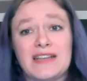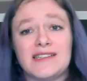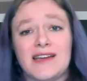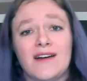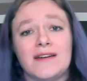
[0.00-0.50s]

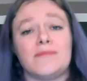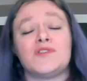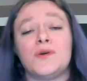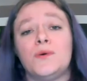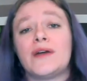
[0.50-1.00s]
time
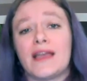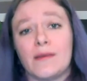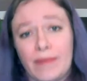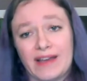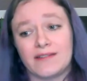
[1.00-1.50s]
talking
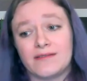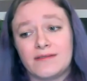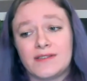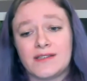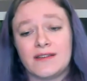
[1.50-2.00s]

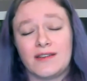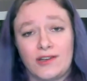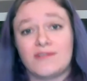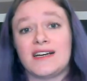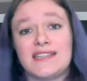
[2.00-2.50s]
about
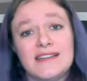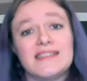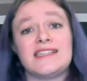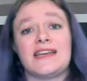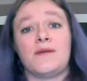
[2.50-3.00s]
your
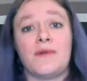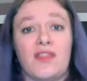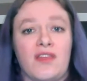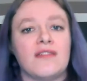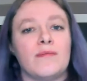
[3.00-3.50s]
identity
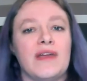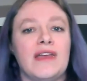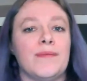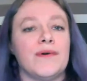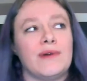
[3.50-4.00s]
with other
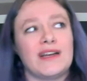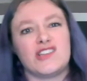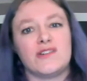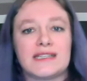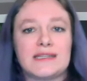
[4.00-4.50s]
people and
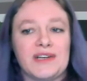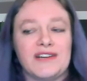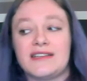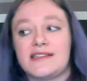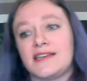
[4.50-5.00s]
your
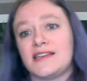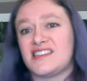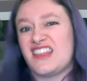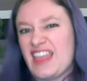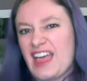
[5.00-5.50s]
experiences,
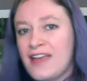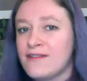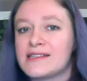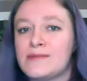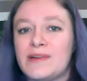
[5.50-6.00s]
their
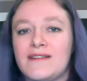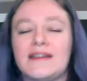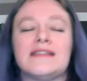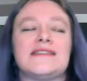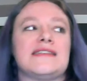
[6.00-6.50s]

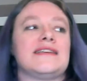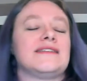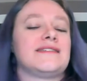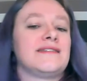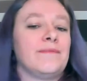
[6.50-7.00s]

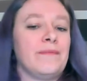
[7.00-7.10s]
experiences.